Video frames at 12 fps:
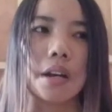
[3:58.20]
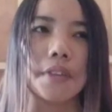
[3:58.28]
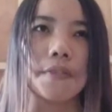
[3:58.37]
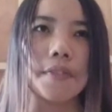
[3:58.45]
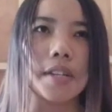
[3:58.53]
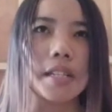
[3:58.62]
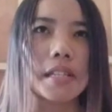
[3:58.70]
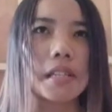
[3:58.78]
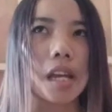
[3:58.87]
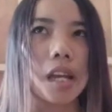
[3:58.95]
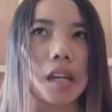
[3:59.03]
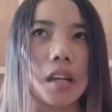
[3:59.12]
it feels
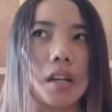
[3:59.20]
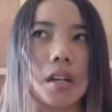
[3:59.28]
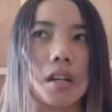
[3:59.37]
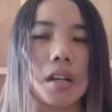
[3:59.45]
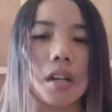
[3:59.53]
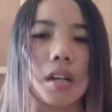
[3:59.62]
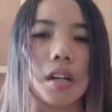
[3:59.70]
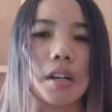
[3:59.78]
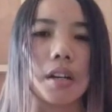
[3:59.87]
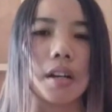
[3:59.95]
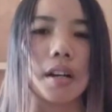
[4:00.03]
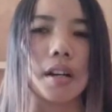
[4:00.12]
like
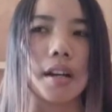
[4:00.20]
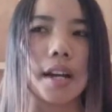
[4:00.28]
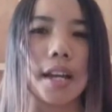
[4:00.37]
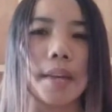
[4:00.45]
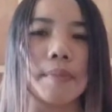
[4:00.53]
I